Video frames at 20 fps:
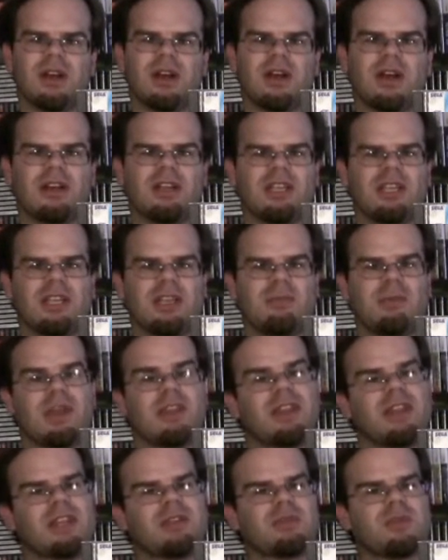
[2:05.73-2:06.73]
on
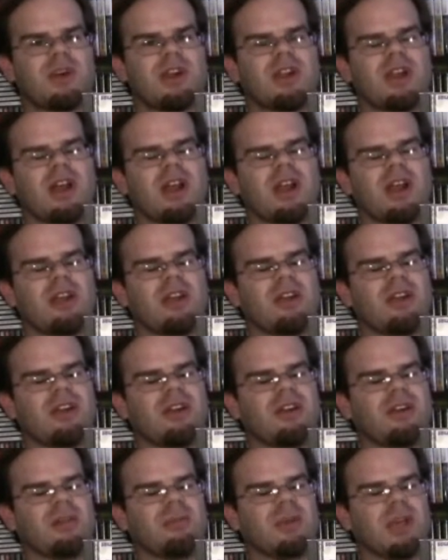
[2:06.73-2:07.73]
eBay. That's where I got it
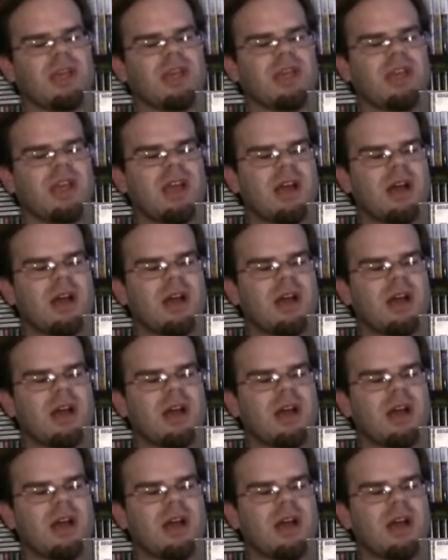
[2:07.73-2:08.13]
on eBay.